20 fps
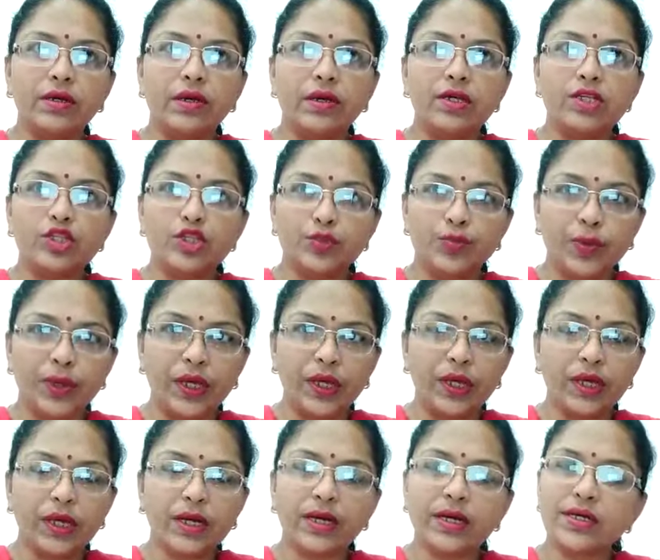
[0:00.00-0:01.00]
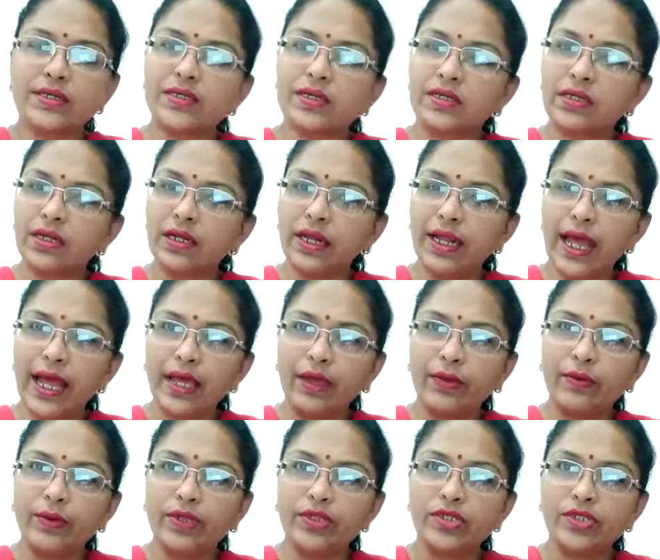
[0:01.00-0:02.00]
speak a certain
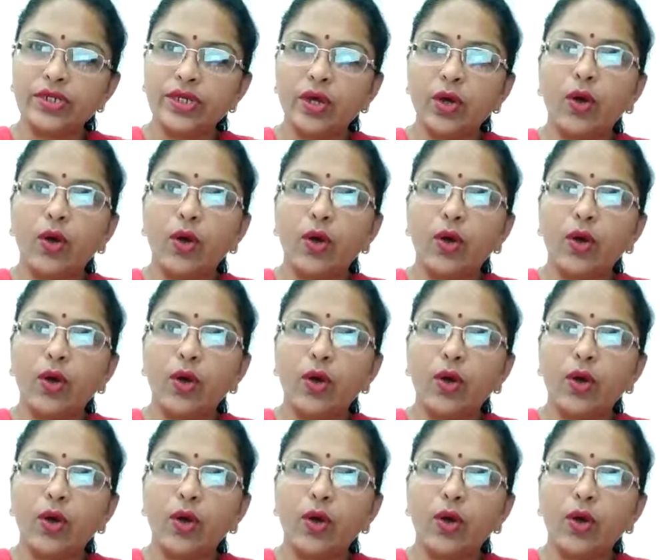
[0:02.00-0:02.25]
language,